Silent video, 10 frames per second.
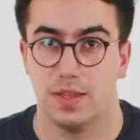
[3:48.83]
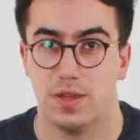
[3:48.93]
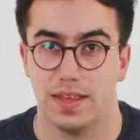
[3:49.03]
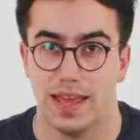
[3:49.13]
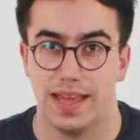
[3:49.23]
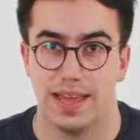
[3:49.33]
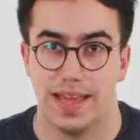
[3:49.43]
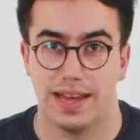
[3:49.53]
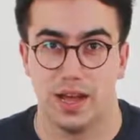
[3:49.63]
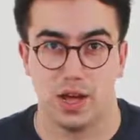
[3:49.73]
the UK,
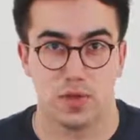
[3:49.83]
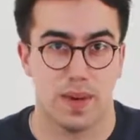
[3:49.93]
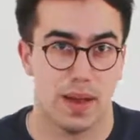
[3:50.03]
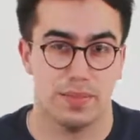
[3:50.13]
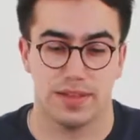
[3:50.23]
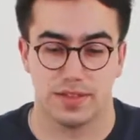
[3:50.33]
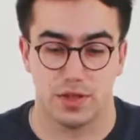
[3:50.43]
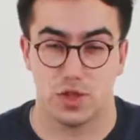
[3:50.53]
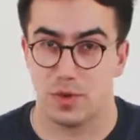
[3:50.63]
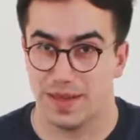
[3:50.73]
a large pan pizza
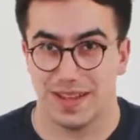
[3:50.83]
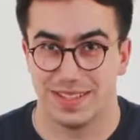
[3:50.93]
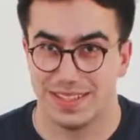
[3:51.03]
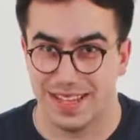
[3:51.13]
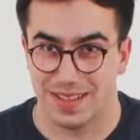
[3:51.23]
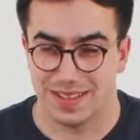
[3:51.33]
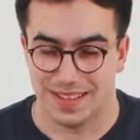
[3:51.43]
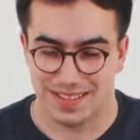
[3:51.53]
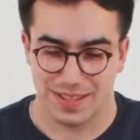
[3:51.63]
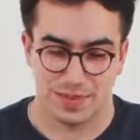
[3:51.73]
should be cut into 10
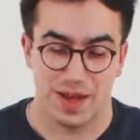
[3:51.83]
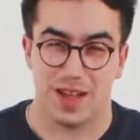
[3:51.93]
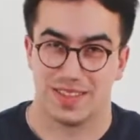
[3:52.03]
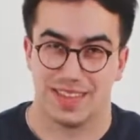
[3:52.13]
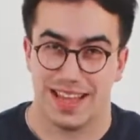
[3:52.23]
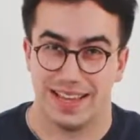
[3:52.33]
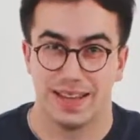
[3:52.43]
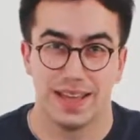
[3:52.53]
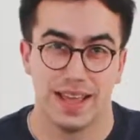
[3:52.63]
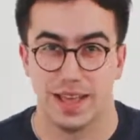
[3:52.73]
slices, but ours is 8.
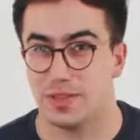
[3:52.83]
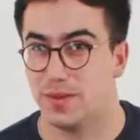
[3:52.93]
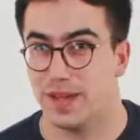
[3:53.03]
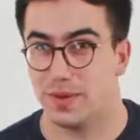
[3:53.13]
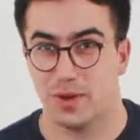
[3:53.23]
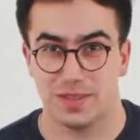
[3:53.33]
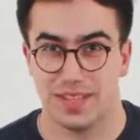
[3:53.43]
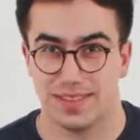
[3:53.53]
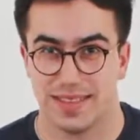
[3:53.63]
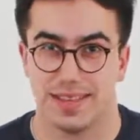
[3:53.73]
Assuming it was
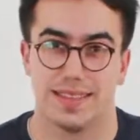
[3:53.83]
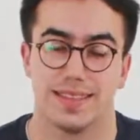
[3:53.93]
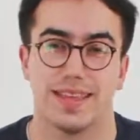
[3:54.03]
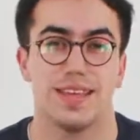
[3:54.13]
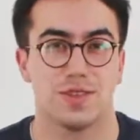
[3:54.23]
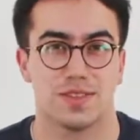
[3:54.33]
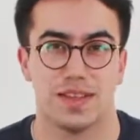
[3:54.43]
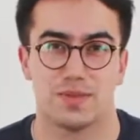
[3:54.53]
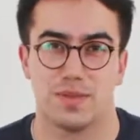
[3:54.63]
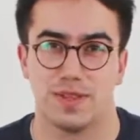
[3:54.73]
10 slices, each
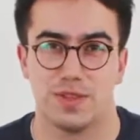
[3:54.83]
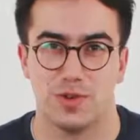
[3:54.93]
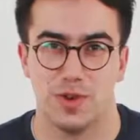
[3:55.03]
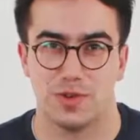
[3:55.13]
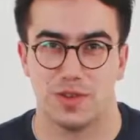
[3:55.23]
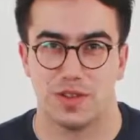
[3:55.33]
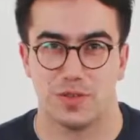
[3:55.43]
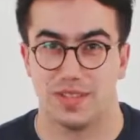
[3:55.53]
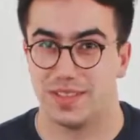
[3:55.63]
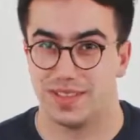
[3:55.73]
slice would be
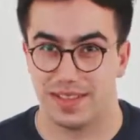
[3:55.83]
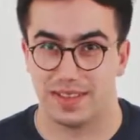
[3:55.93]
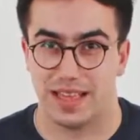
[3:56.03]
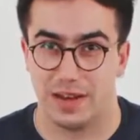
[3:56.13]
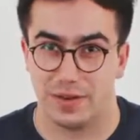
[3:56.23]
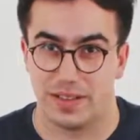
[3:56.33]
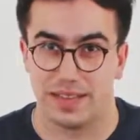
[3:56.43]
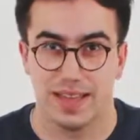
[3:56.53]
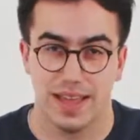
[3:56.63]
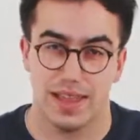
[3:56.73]
226 calories,
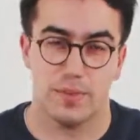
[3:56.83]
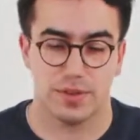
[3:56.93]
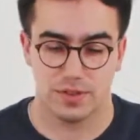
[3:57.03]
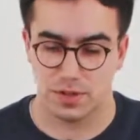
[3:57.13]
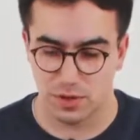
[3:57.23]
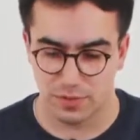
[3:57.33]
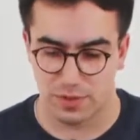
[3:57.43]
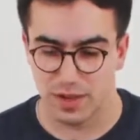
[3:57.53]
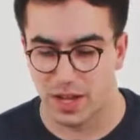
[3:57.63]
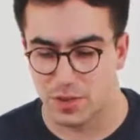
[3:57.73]
and that brings the total
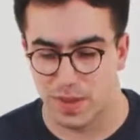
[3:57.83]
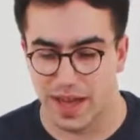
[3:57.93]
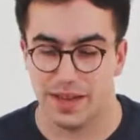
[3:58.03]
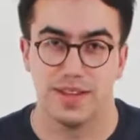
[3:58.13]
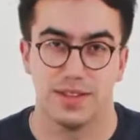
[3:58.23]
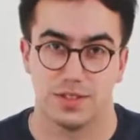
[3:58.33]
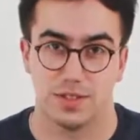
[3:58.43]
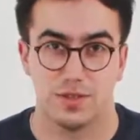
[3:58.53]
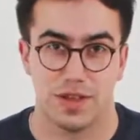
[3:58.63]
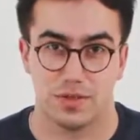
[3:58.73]
for a large pan to
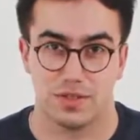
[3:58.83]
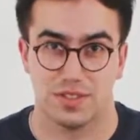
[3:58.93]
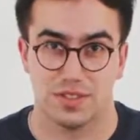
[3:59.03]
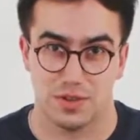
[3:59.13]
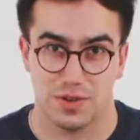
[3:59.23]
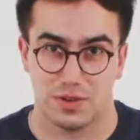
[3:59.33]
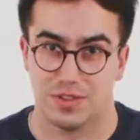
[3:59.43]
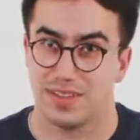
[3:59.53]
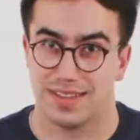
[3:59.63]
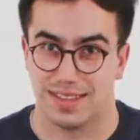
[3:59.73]

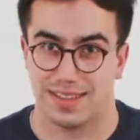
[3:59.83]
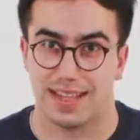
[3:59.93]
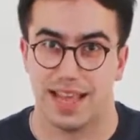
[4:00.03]
2,260